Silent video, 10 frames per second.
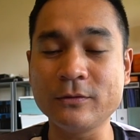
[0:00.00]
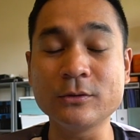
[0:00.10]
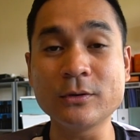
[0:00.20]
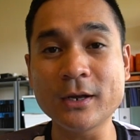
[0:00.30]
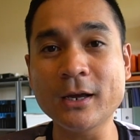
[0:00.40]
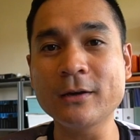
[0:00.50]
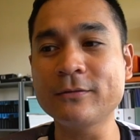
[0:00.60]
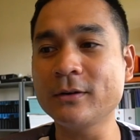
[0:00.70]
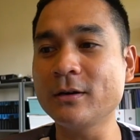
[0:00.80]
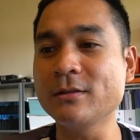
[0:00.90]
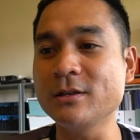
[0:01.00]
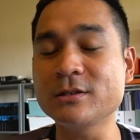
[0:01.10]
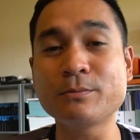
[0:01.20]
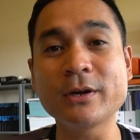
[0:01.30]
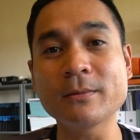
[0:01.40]
don't have a
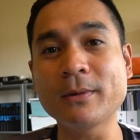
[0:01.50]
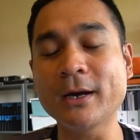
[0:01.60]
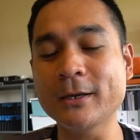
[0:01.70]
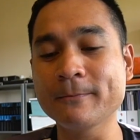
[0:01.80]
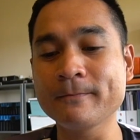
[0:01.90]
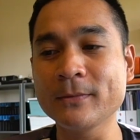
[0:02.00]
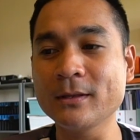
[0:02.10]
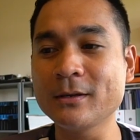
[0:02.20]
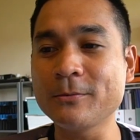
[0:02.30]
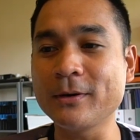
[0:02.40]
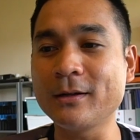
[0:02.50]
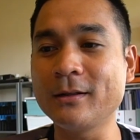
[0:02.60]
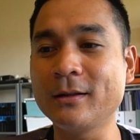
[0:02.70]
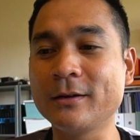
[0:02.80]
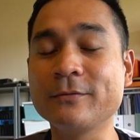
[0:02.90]
disc brake bike,
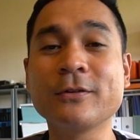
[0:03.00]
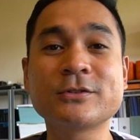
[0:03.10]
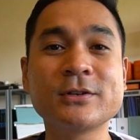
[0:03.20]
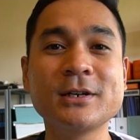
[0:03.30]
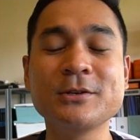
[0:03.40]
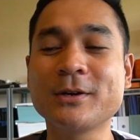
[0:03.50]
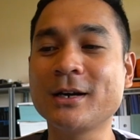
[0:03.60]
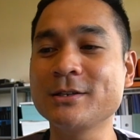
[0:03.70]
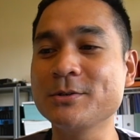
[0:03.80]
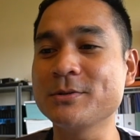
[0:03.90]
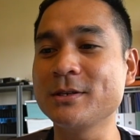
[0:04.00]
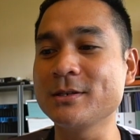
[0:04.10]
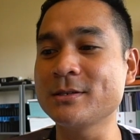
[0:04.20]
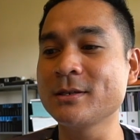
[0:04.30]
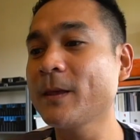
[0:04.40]
well, unfortunately you can't use
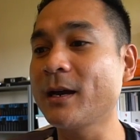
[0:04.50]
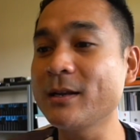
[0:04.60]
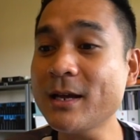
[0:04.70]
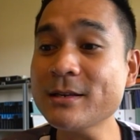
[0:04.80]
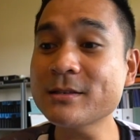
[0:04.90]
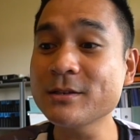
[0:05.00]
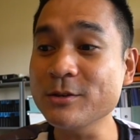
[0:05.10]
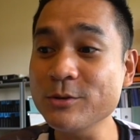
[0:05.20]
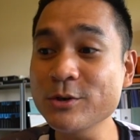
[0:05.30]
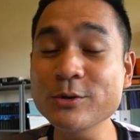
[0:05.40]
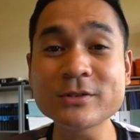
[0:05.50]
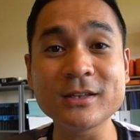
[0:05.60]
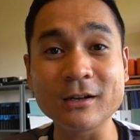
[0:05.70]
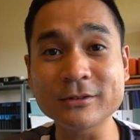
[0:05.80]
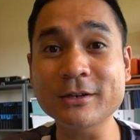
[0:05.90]
this unless you use the
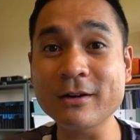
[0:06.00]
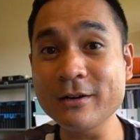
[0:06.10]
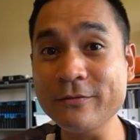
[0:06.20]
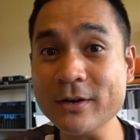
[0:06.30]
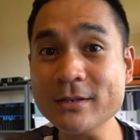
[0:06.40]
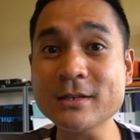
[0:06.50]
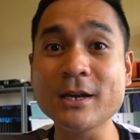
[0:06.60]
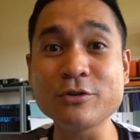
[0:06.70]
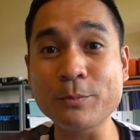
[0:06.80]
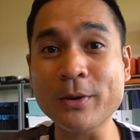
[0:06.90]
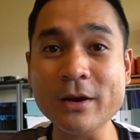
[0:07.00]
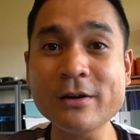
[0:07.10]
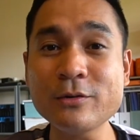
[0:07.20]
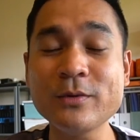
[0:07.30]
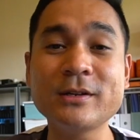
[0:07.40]
Ultegra levers and you pair
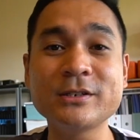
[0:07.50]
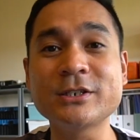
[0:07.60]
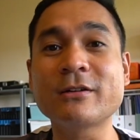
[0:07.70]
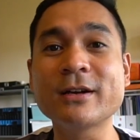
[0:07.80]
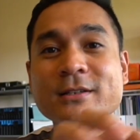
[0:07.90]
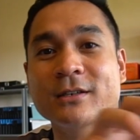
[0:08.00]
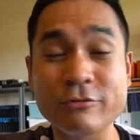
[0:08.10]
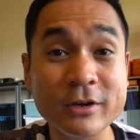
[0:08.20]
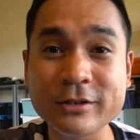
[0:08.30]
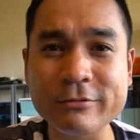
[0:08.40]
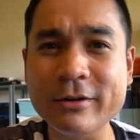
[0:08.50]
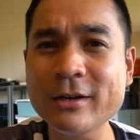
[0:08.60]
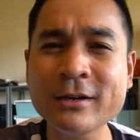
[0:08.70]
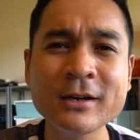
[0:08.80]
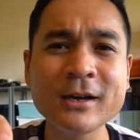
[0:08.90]
it with the GRX rear
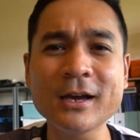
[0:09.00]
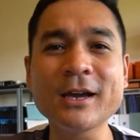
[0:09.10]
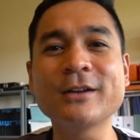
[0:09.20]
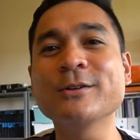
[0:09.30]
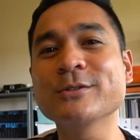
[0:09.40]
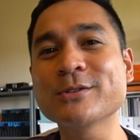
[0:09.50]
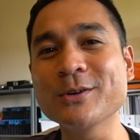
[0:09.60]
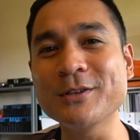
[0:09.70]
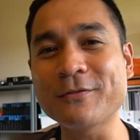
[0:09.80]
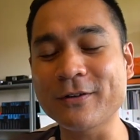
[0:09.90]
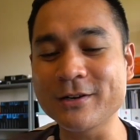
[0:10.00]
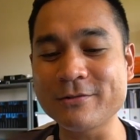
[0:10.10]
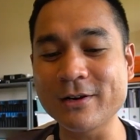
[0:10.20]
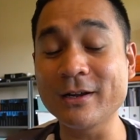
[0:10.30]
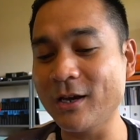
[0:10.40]
derailleur and also the front
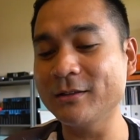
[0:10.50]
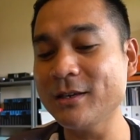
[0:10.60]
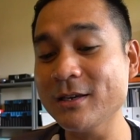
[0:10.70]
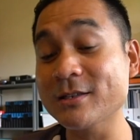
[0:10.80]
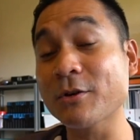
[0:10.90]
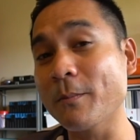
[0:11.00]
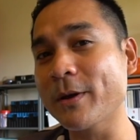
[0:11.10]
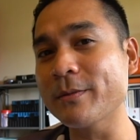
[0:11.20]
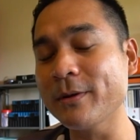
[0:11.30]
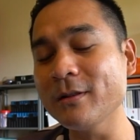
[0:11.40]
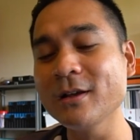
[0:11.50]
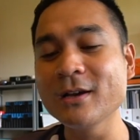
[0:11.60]
derailleur. I think it's compatible.